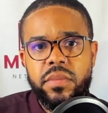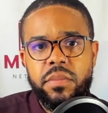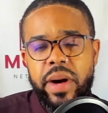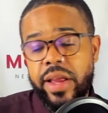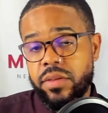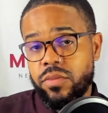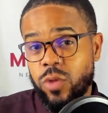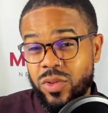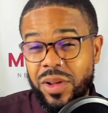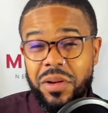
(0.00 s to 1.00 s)
my
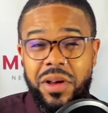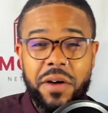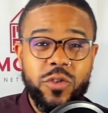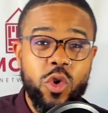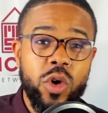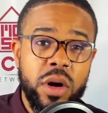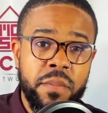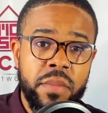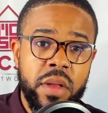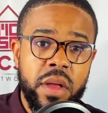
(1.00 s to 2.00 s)
rotator cuff torn,
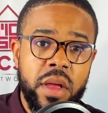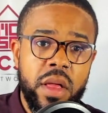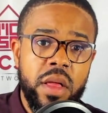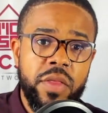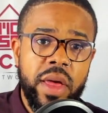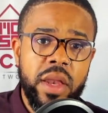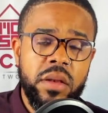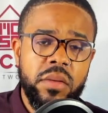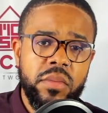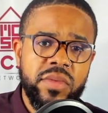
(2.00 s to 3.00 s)

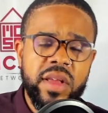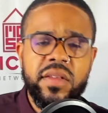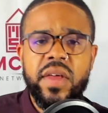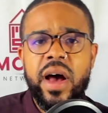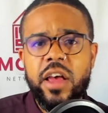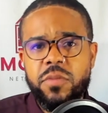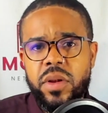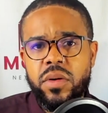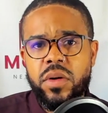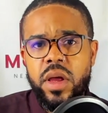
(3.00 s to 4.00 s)
then sent to the
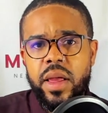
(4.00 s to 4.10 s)
hospital